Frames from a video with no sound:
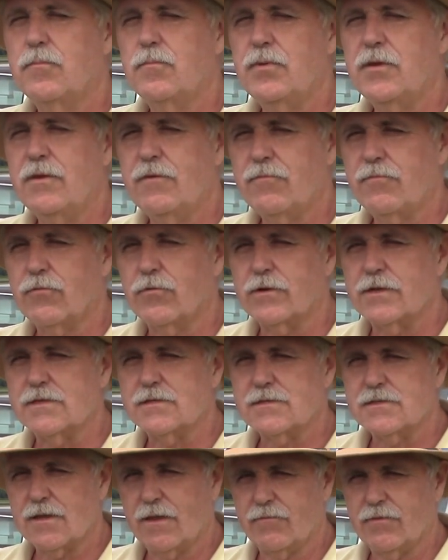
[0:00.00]
P
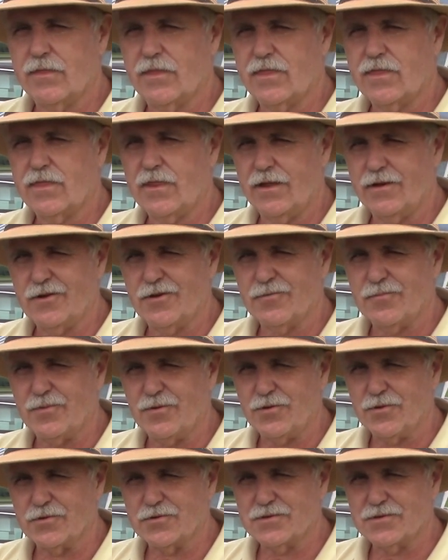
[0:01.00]
forty-seven Thunderbolt.